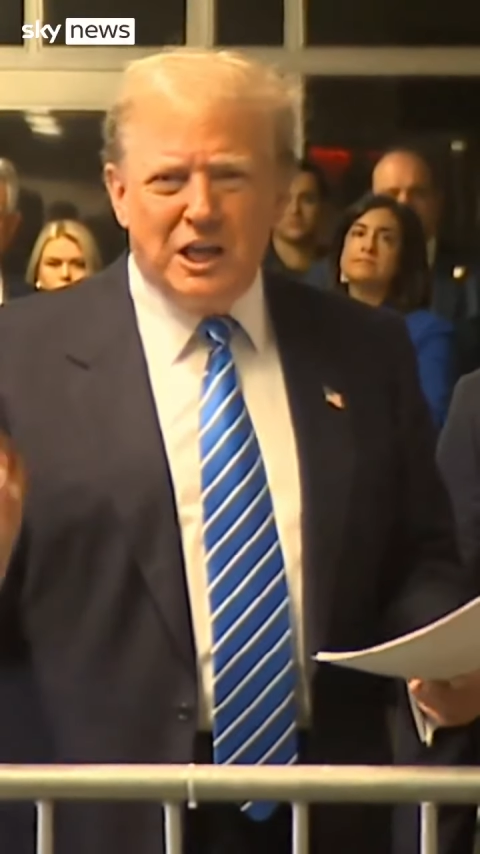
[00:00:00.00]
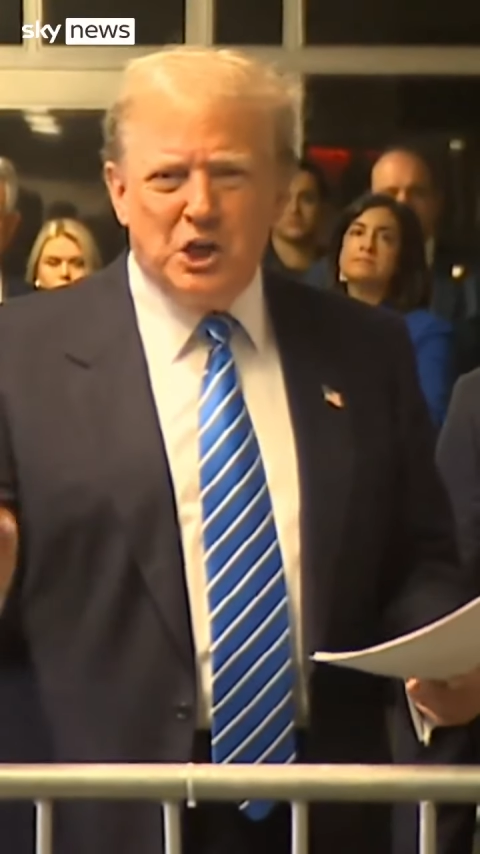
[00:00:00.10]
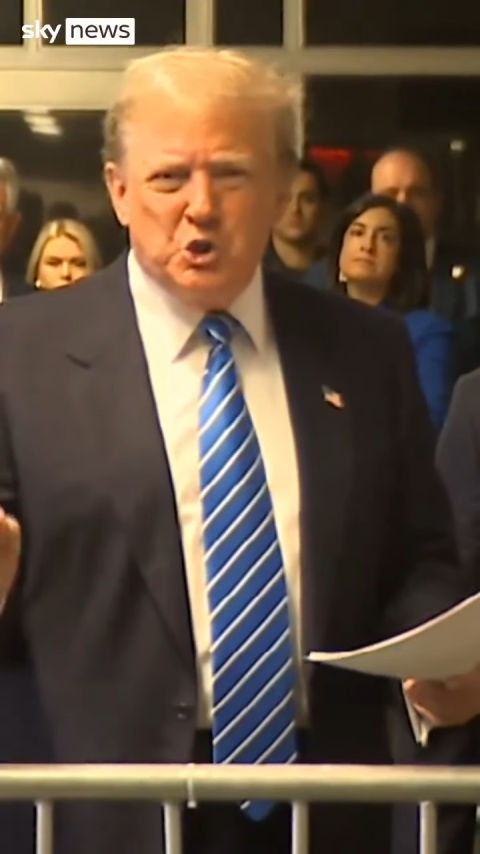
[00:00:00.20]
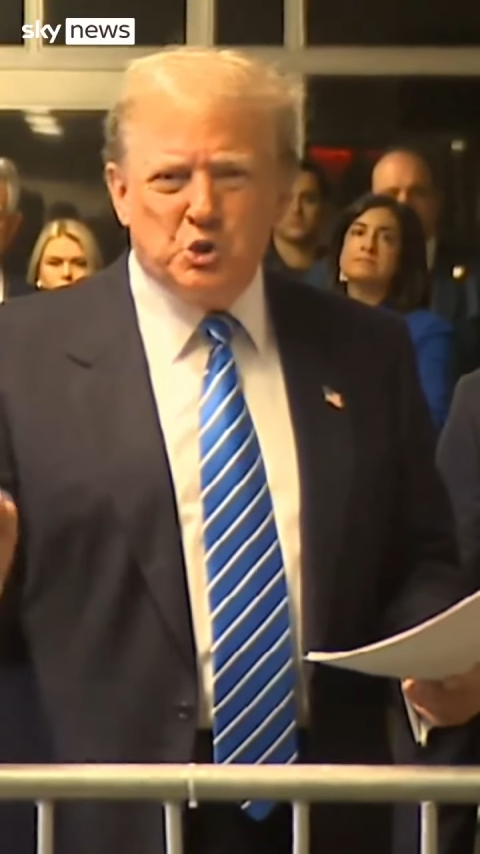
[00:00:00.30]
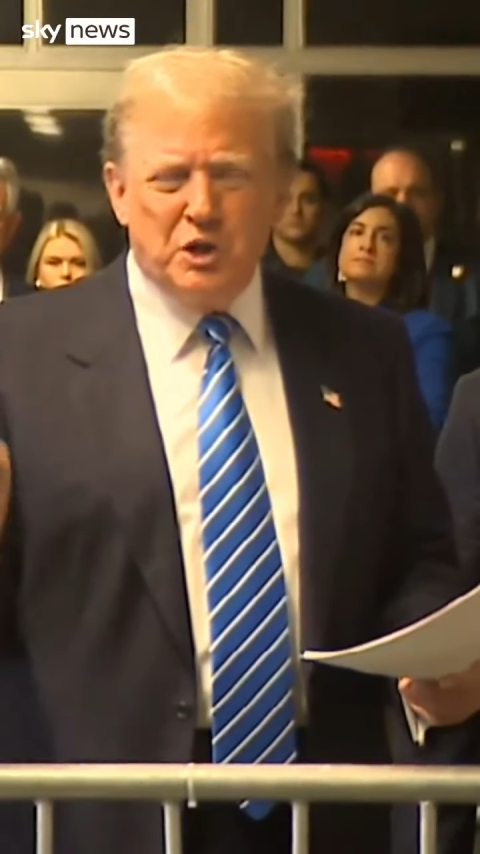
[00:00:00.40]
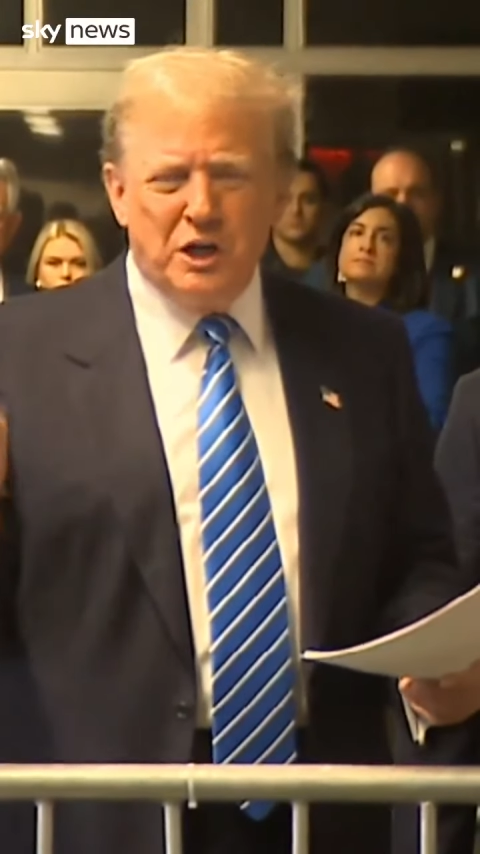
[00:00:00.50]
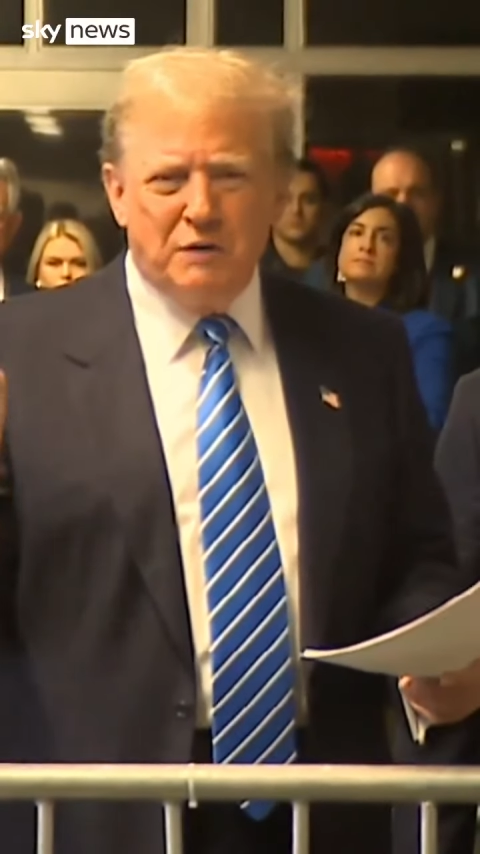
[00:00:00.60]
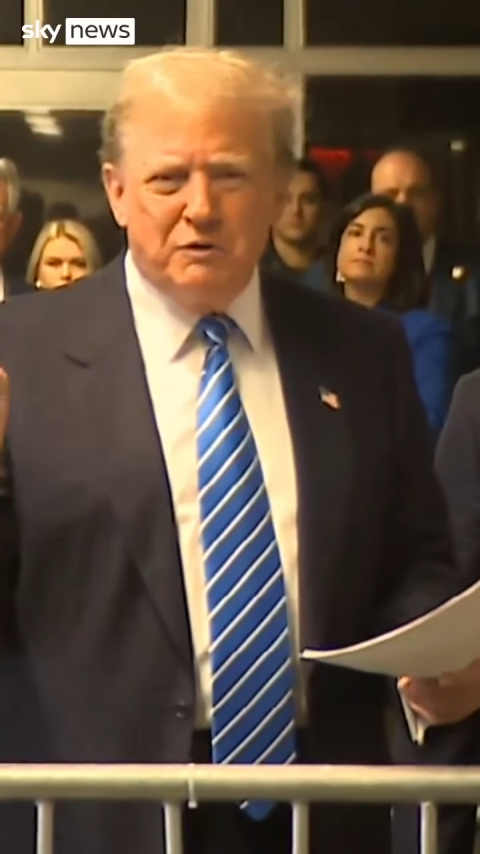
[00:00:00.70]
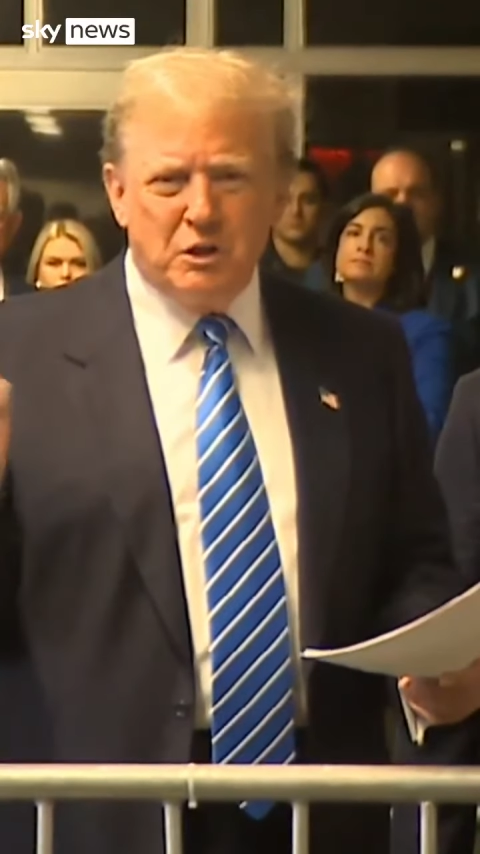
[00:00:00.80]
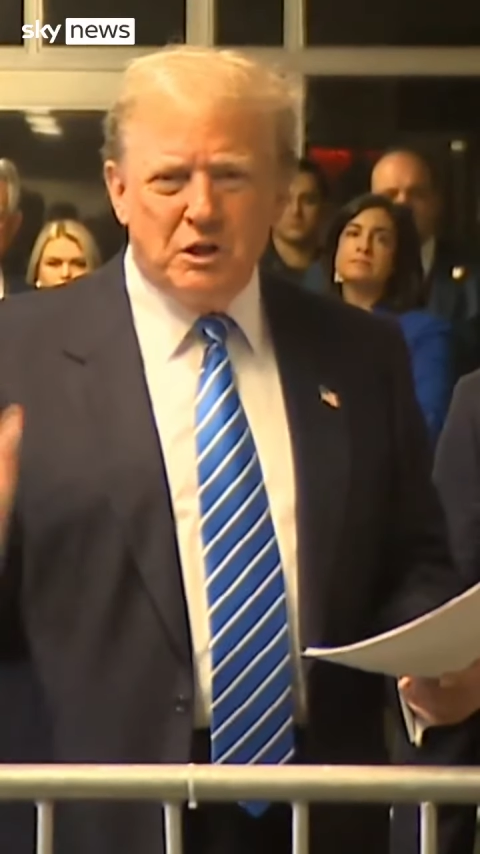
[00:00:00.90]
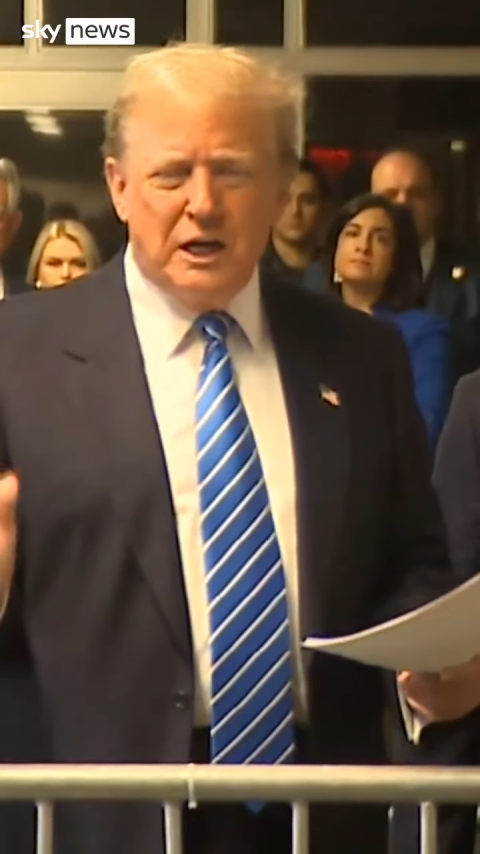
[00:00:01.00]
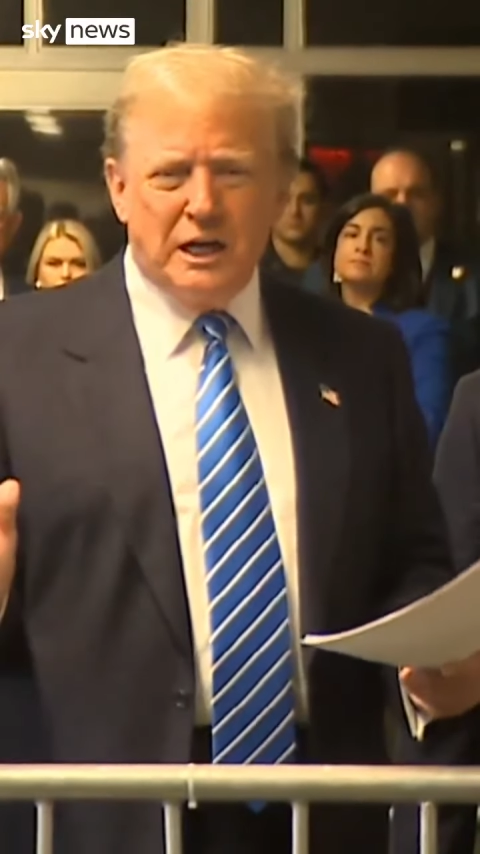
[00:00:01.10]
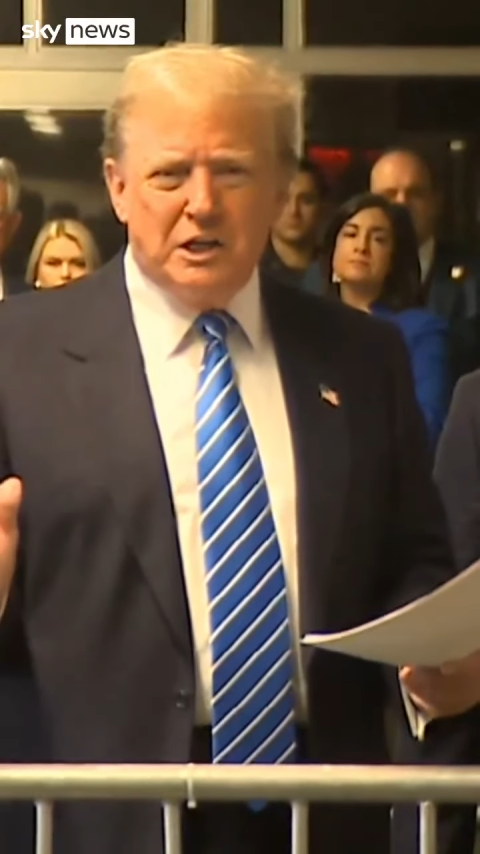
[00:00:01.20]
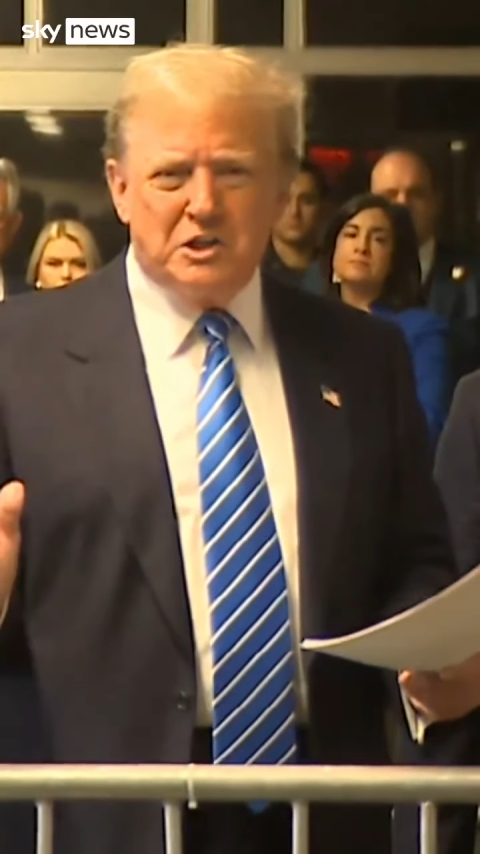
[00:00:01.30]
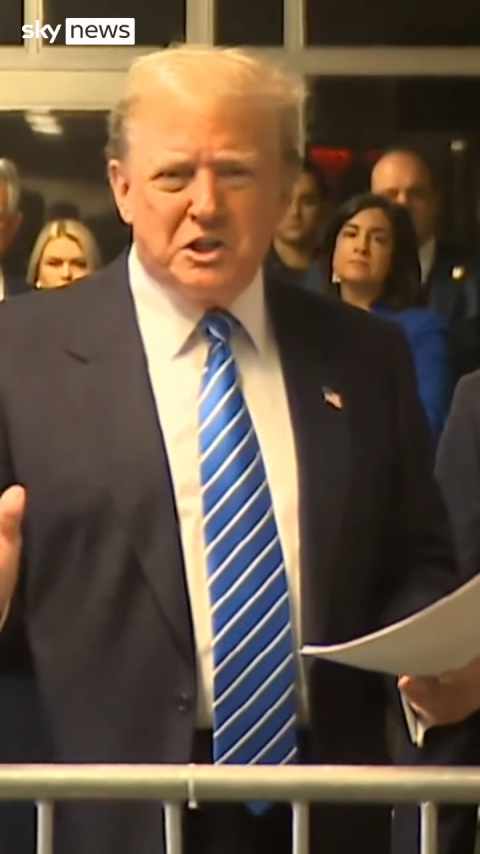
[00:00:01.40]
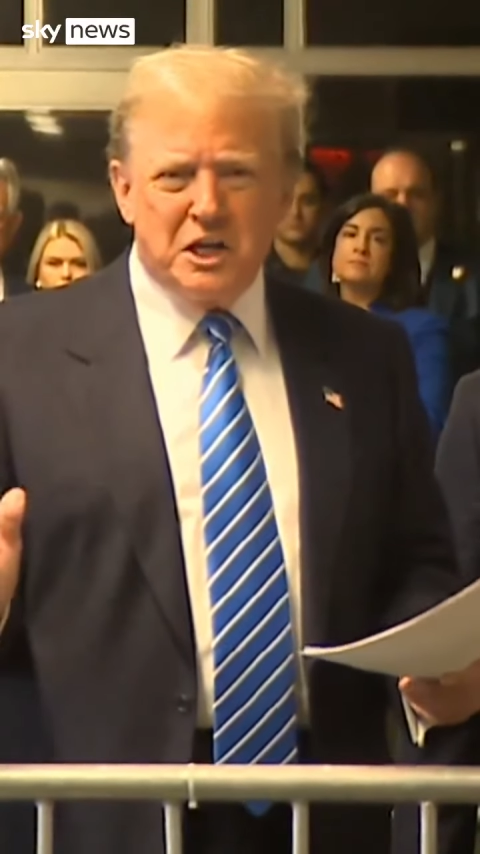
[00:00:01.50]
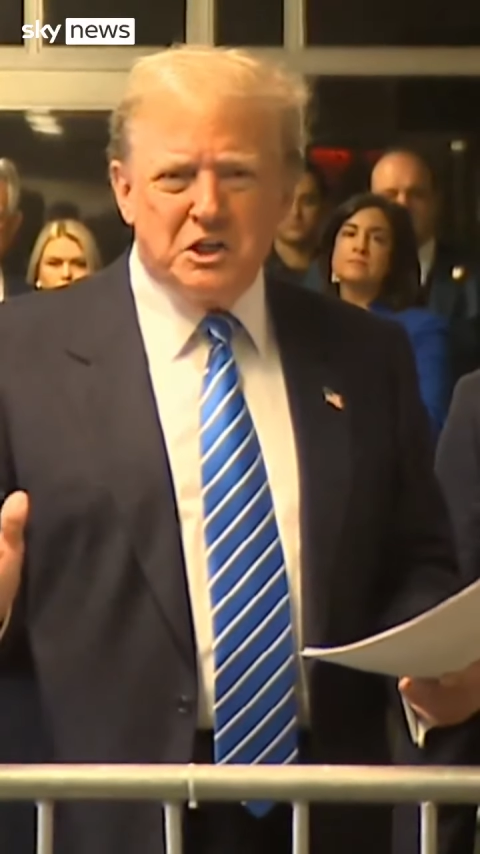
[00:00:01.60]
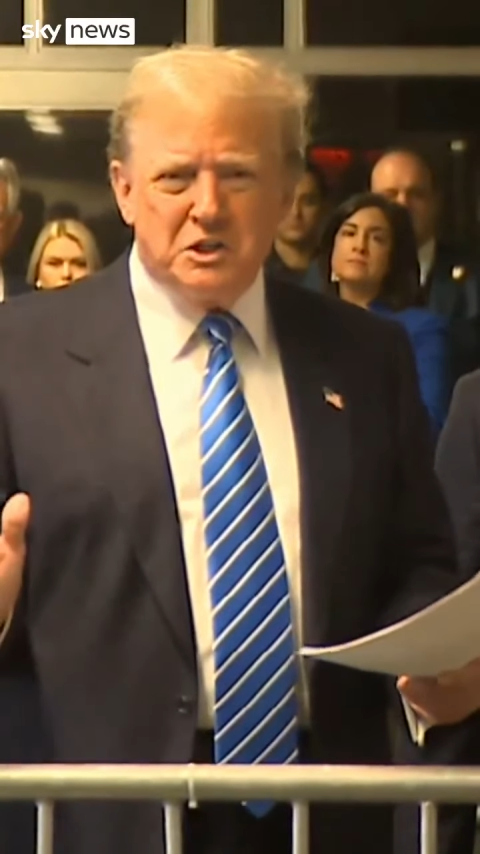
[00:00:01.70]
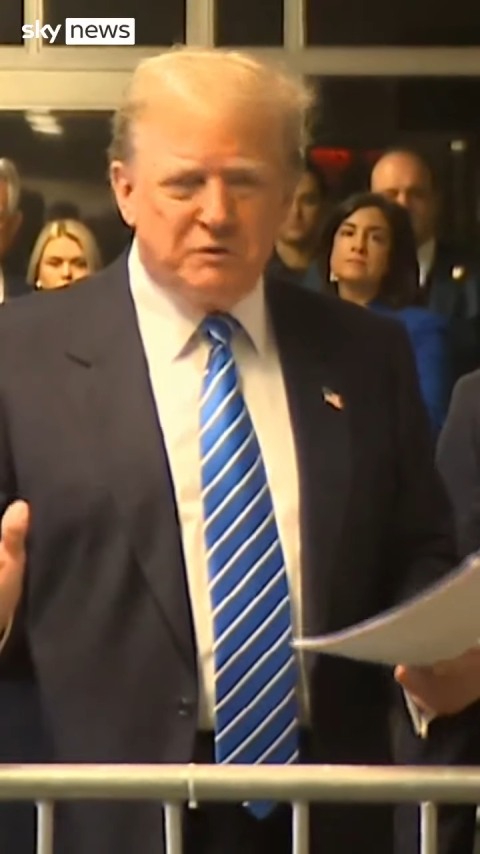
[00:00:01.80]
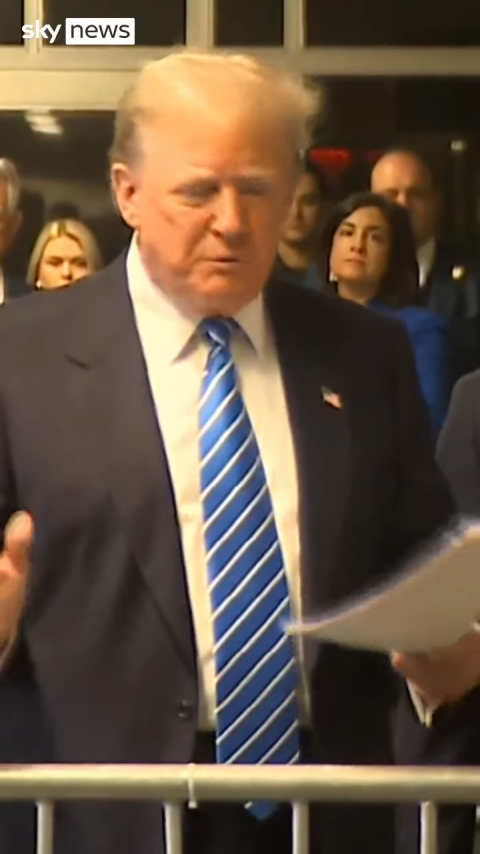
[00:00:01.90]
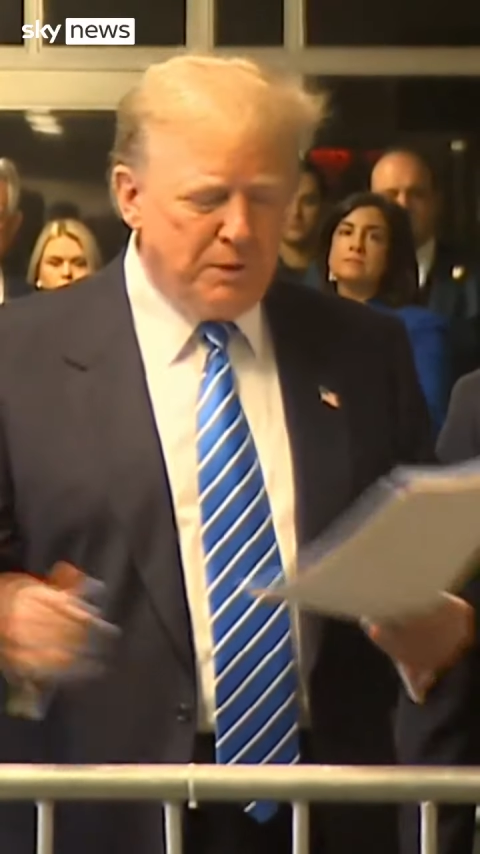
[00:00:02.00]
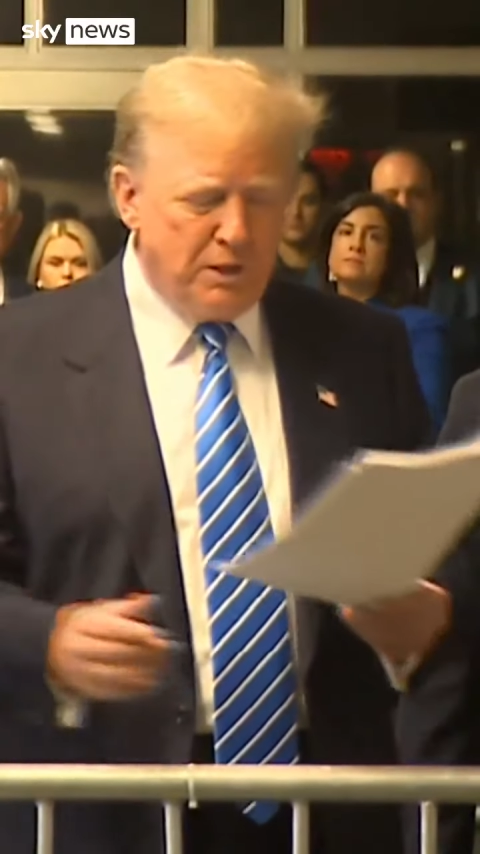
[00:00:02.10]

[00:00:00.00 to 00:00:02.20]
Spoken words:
history of the United States of